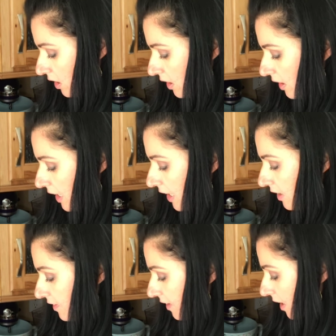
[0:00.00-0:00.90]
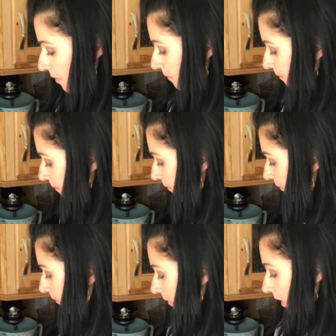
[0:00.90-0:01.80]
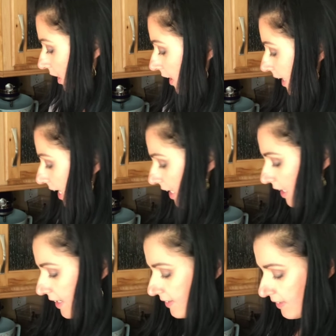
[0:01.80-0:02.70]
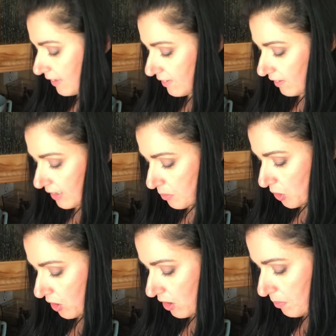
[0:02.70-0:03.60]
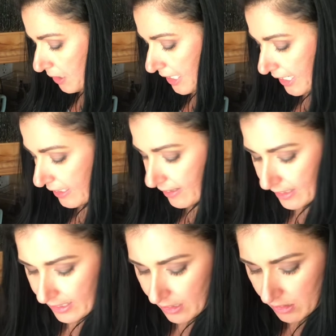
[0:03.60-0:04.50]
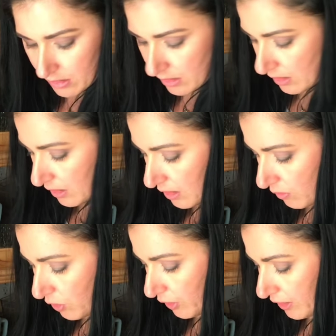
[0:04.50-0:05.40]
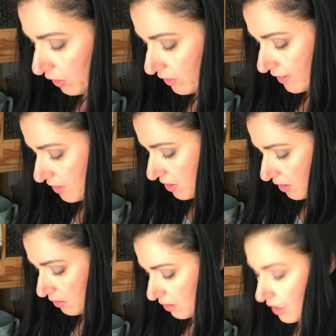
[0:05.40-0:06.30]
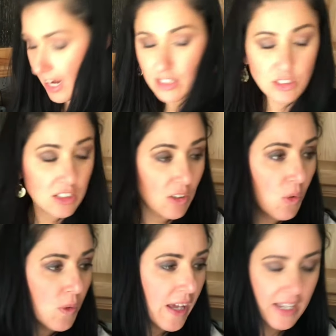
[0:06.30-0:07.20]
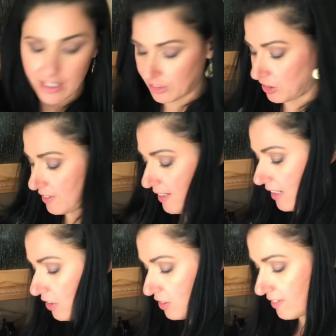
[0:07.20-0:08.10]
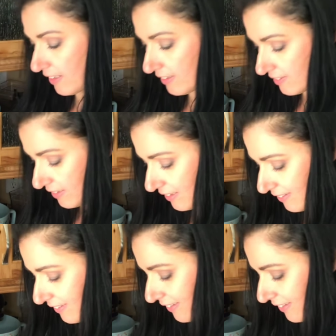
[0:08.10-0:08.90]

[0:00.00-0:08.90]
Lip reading: Katie's cake icing is a lot more complicated than I really looked into. Or actually the whole cake, I should say, not just the icing.